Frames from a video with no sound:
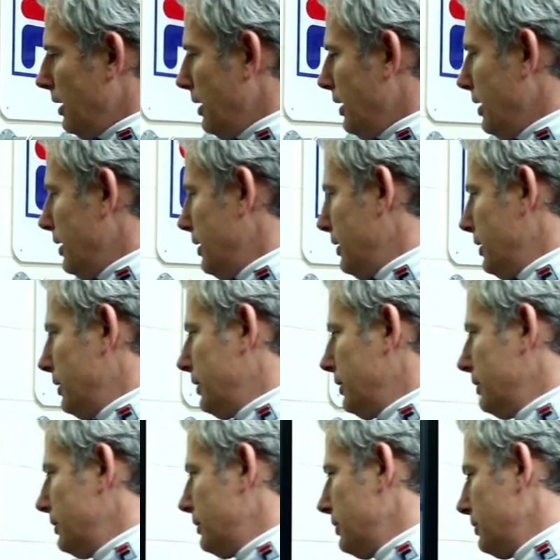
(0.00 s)

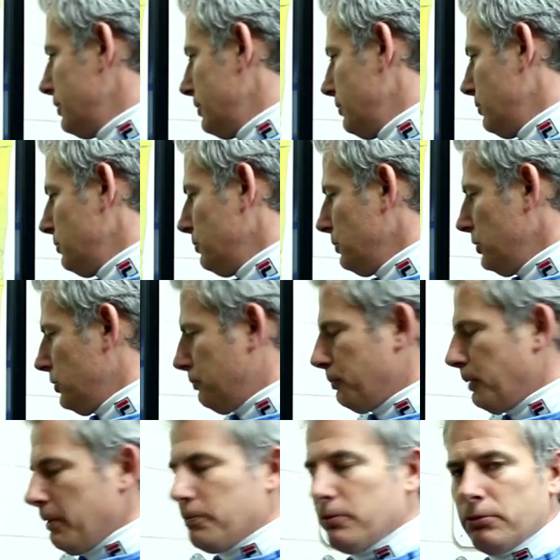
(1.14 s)
and which
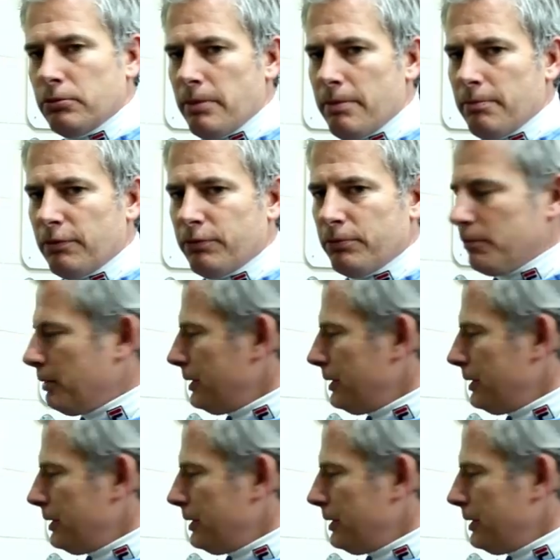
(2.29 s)
people remember from the